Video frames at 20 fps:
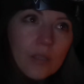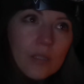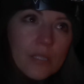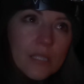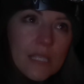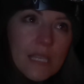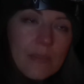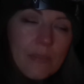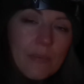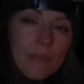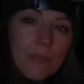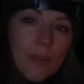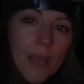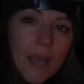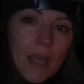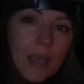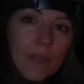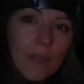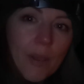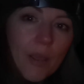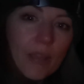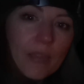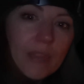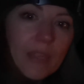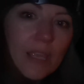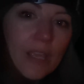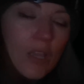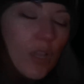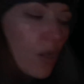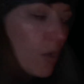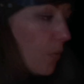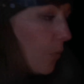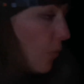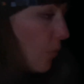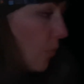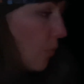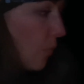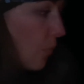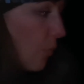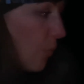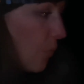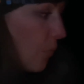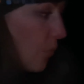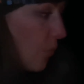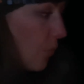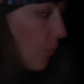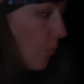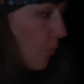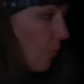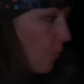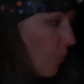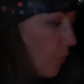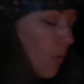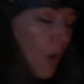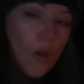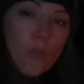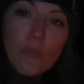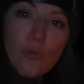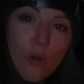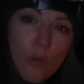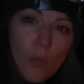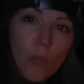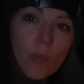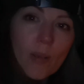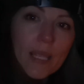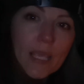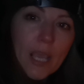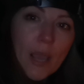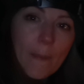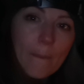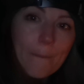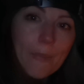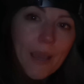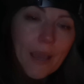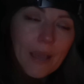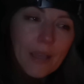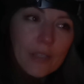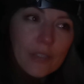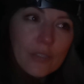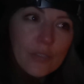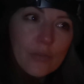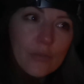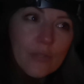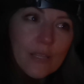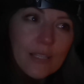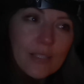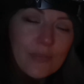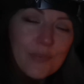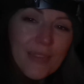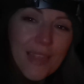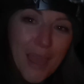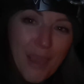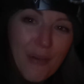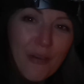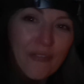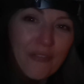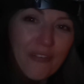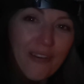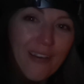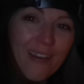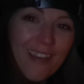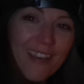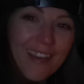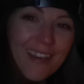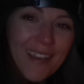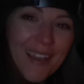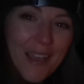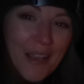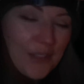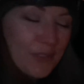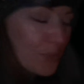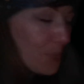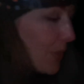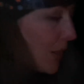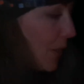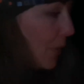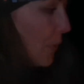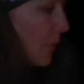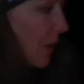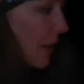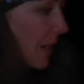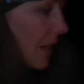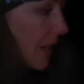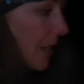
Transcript: sleeping bag, but I think I'll probably come back and do this without a fire as well.